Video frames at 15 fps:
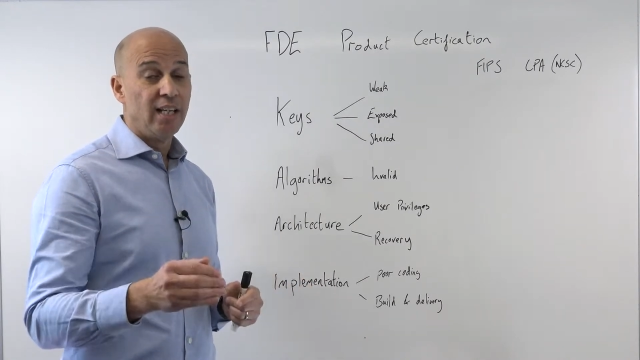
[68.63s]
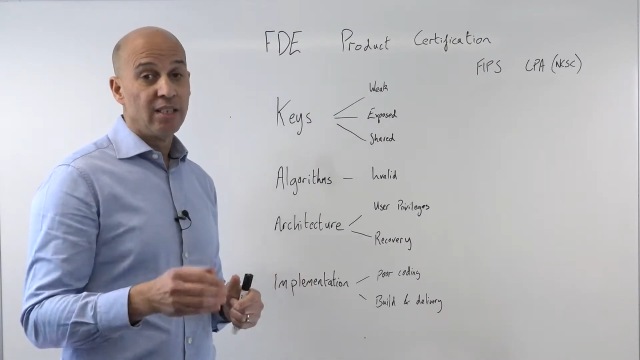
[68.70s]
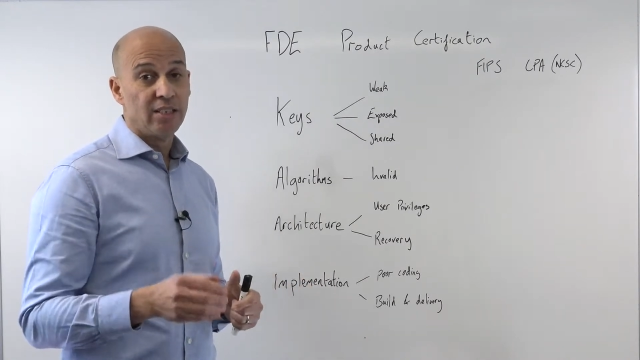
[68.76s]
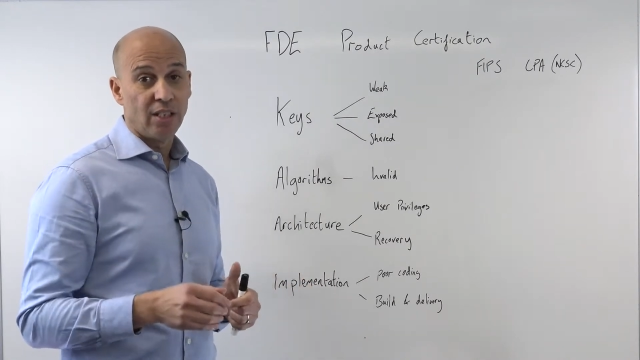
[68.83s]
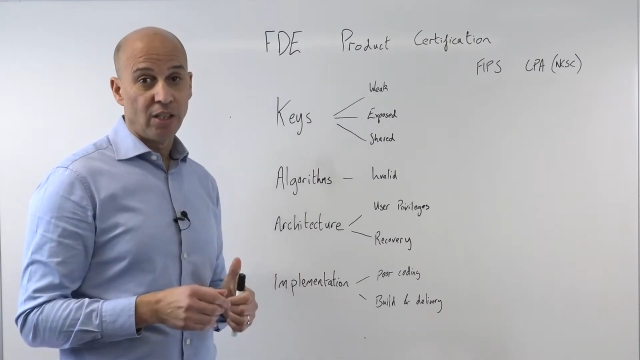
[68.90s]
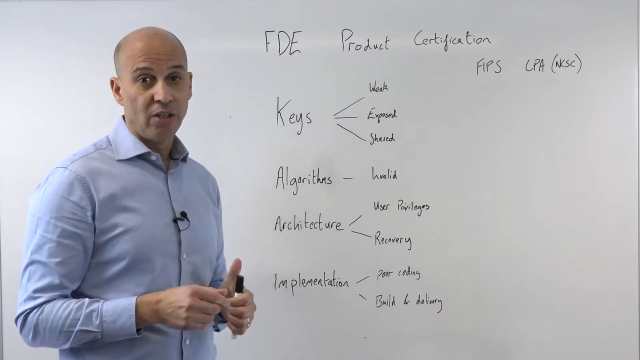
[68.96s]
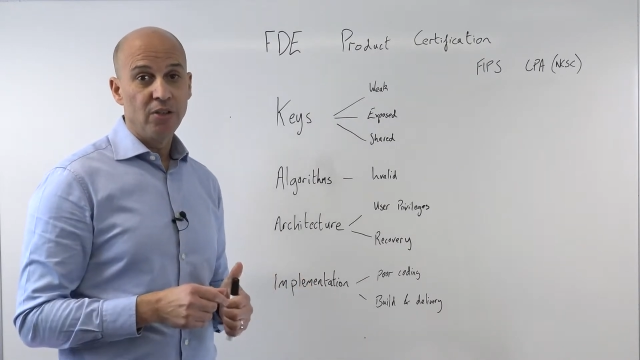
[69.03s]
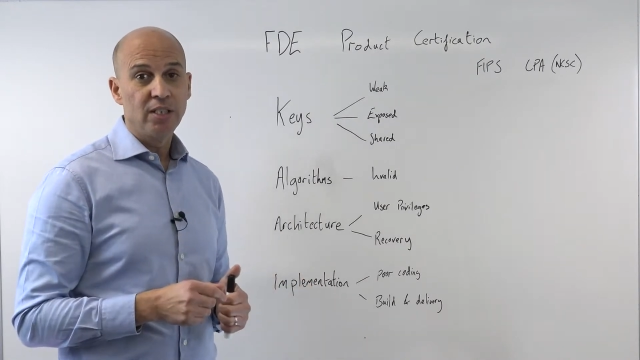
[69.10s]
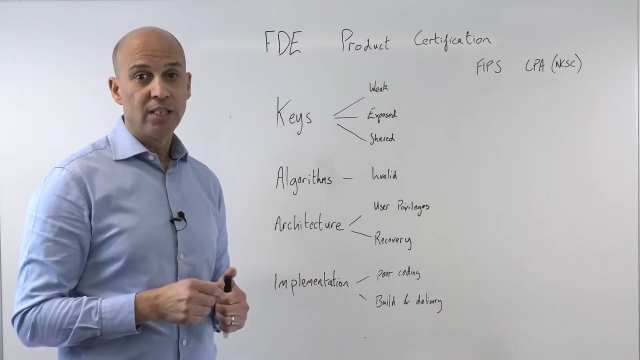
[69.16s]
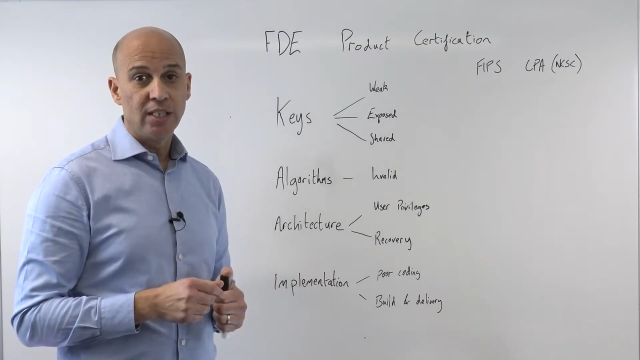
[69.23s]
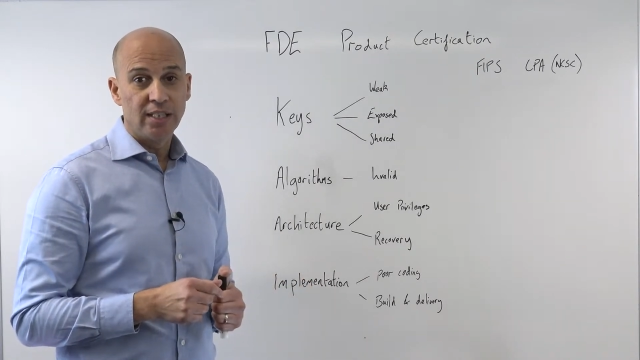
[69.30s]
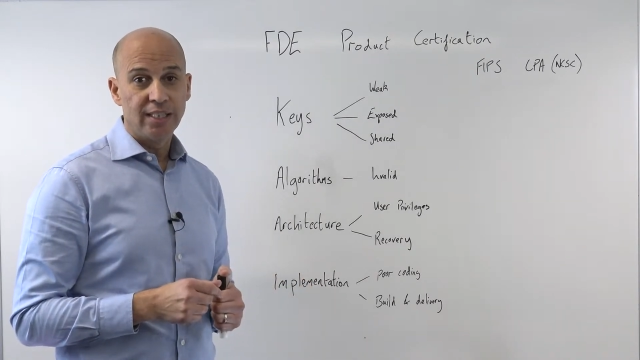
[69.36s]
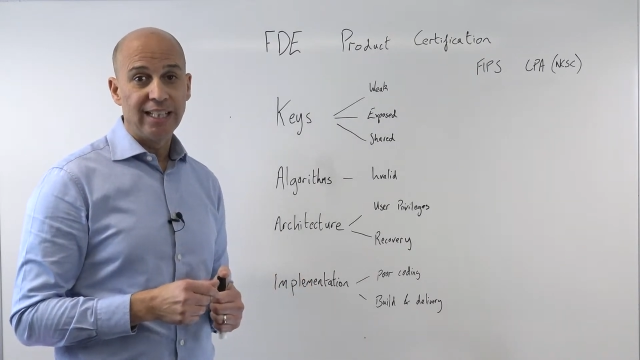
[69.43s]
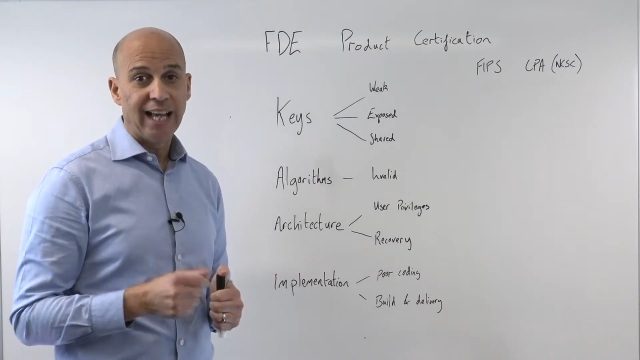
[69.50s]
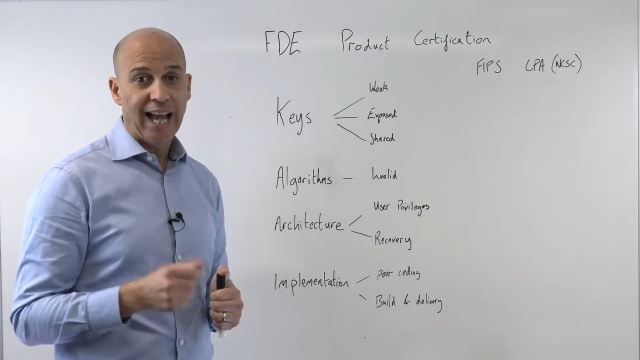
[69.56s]
security
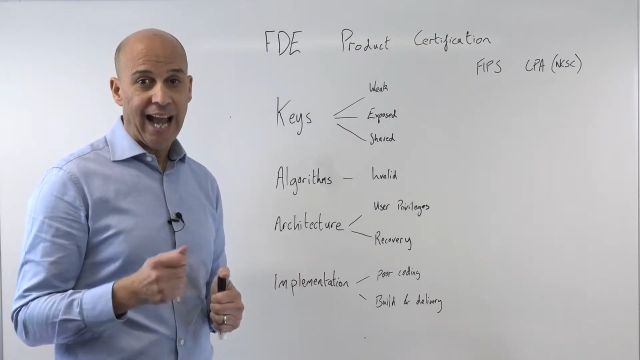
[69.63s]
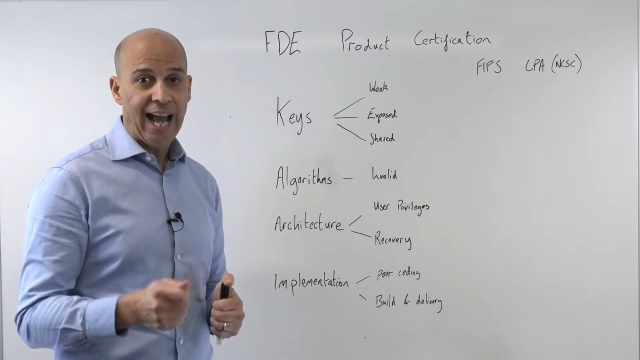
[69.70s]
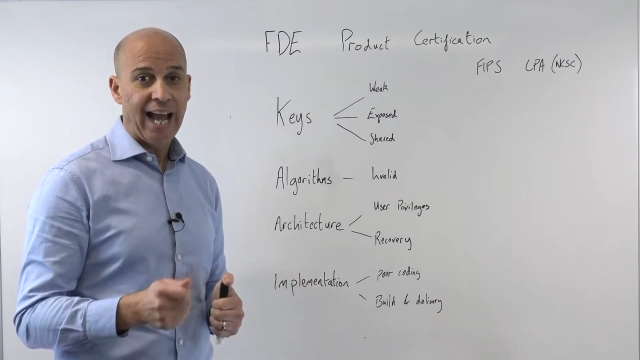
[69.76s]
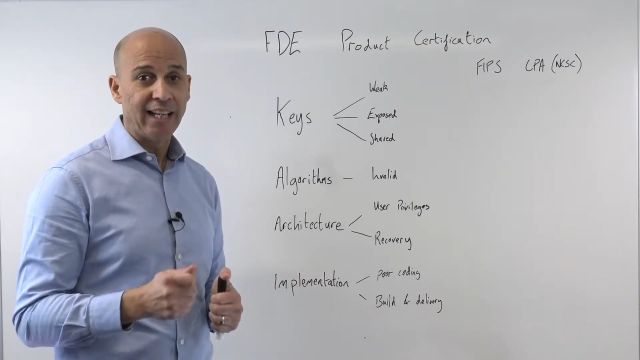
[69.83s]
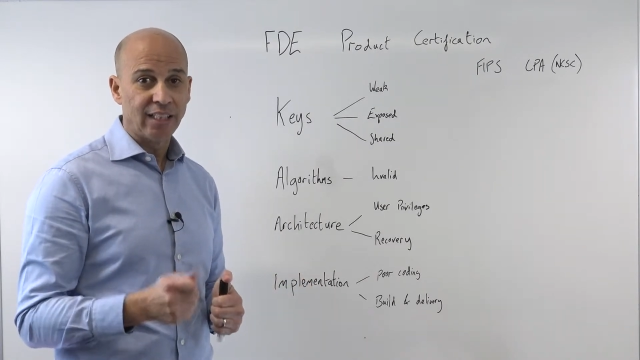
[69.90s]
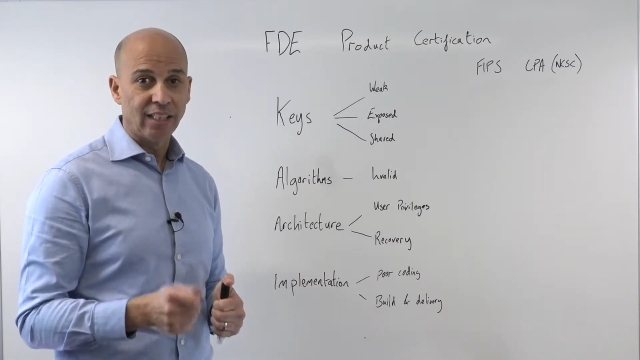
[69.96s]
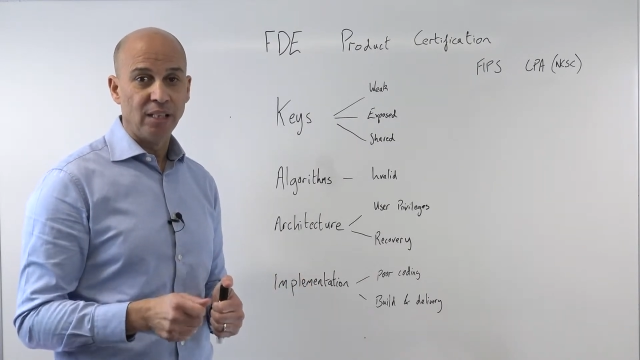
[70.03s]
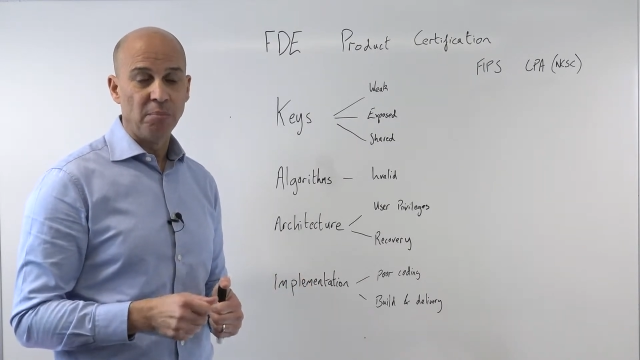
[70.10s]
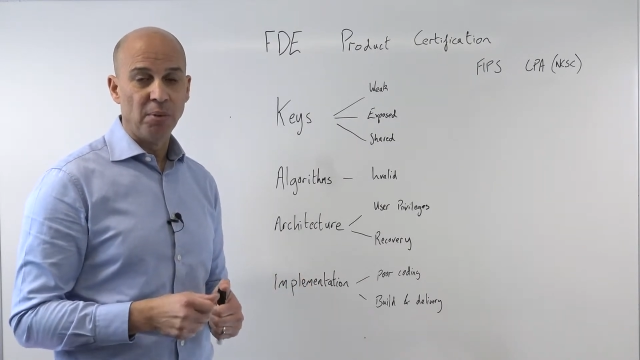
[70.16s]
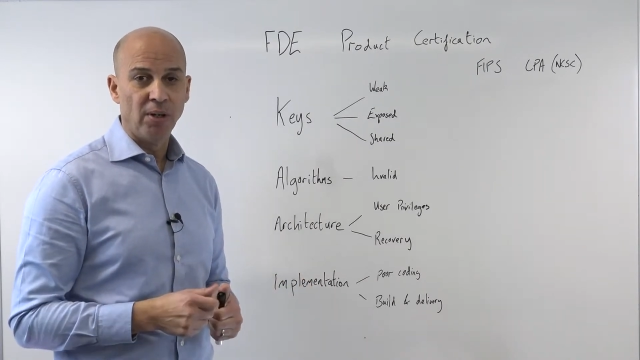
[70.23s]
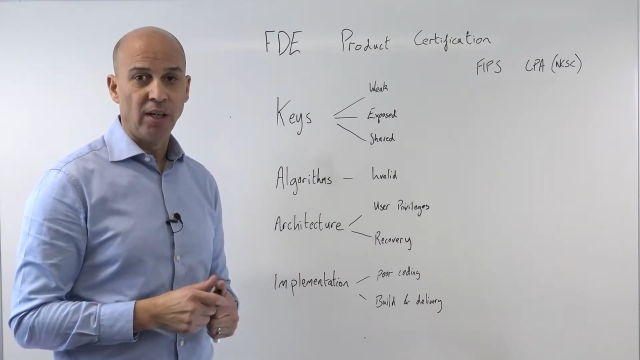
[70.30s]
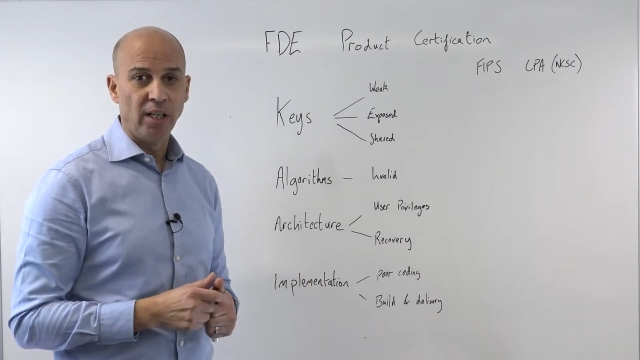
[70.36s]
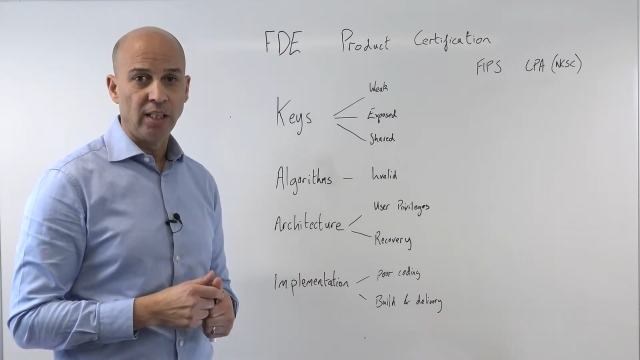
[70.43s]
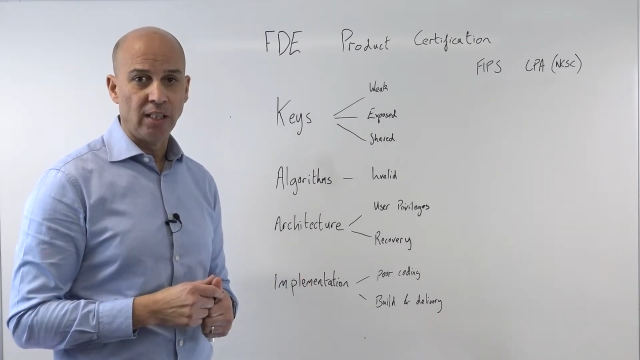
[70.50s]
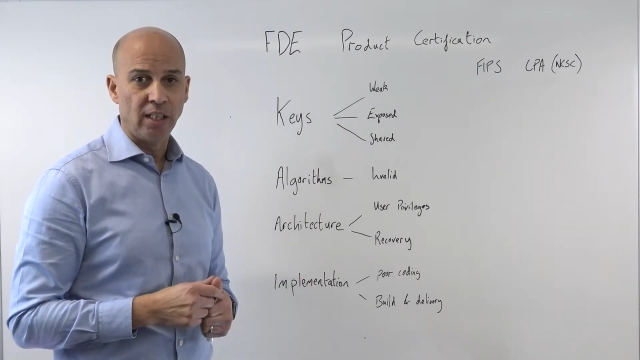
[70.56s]
is it actually
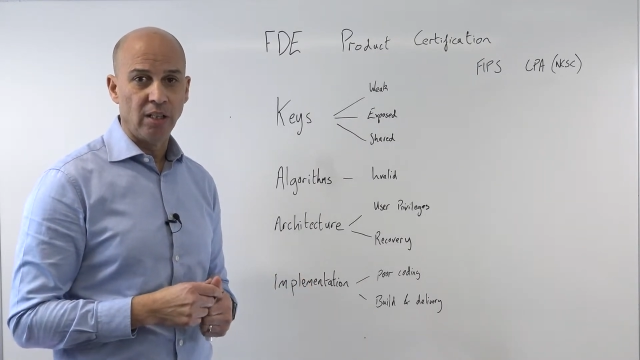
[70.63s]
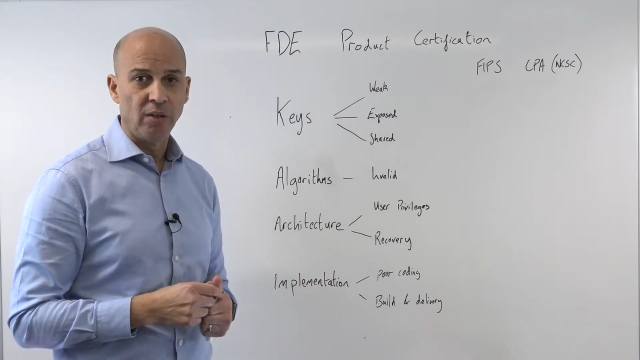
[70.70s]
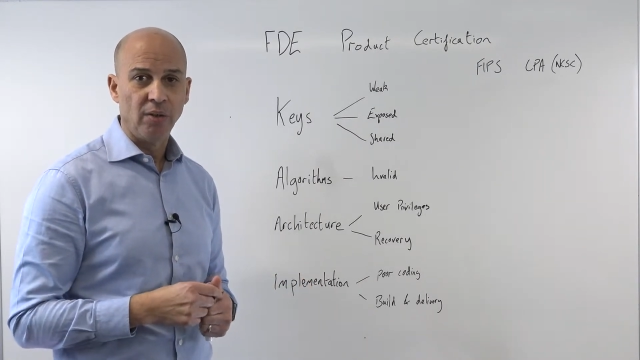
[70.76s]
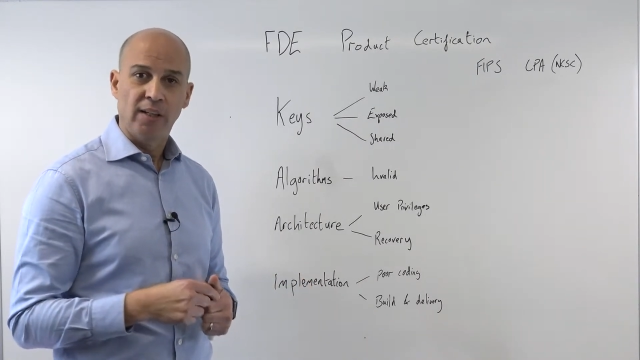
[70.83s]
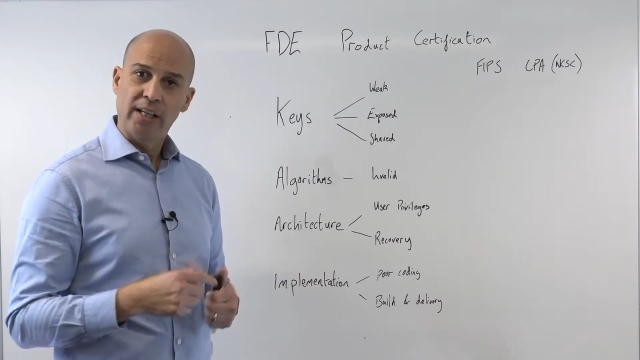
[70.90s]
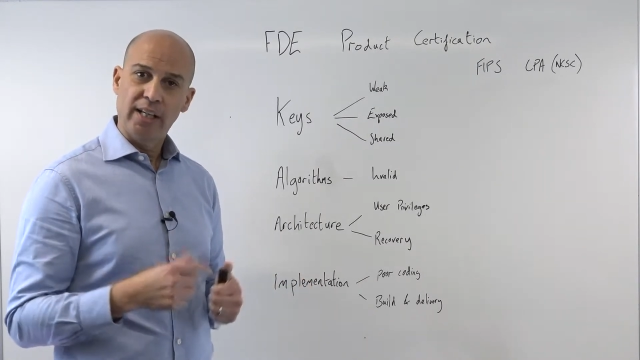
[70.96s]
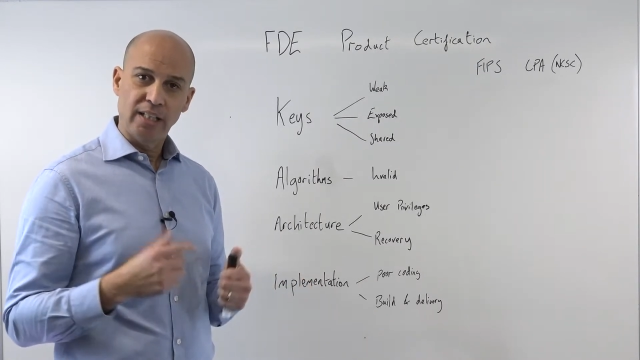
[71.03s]
buying you,